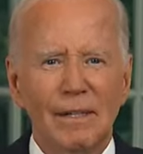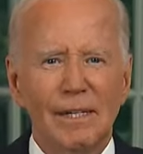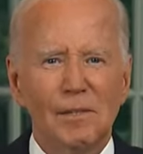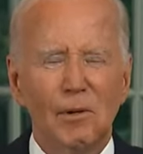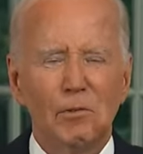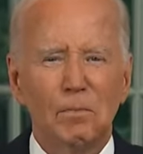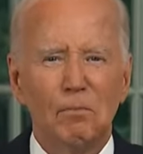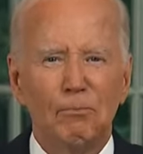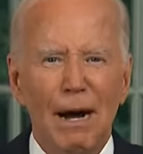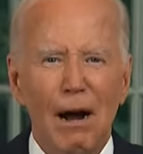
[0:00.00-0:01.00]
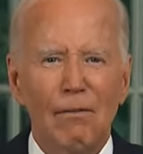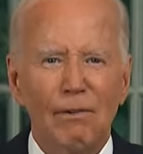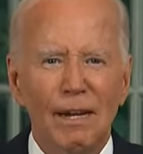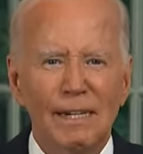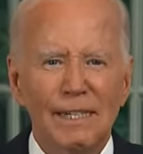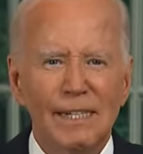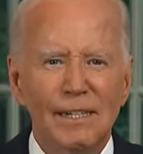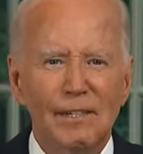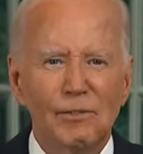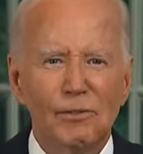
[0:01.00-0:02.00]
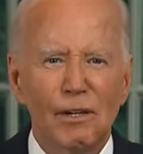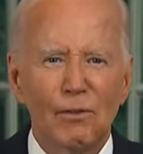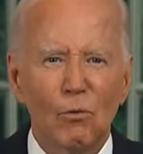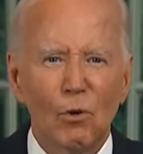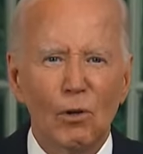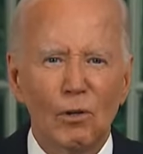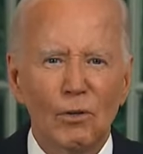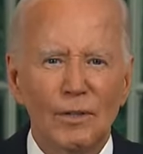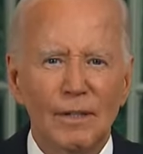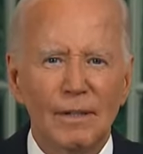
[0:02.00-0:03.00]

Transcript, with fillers: It's the most powerful idea in the history of the world.